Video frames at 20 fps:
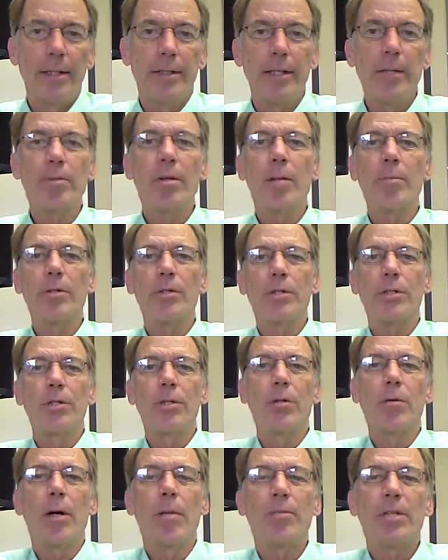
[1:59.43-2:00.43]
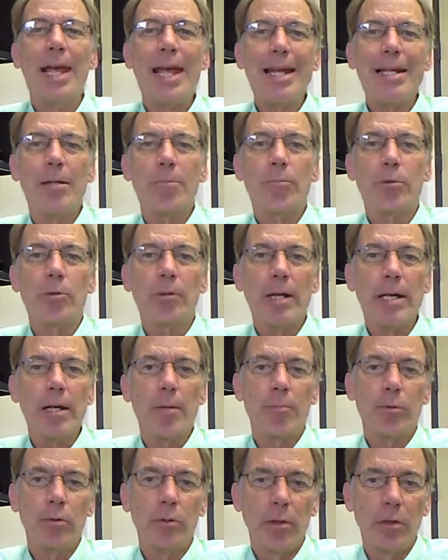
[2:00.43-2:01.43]
Tip number two, obtain a
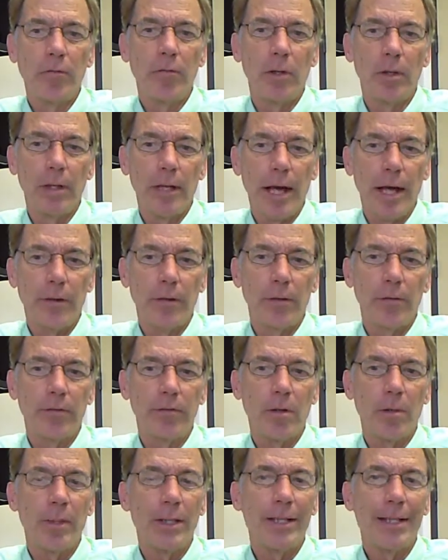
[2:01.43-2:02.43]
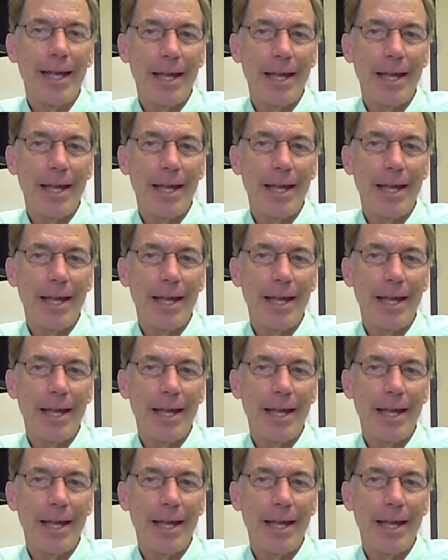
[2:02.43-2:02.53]
pre-approval letter from a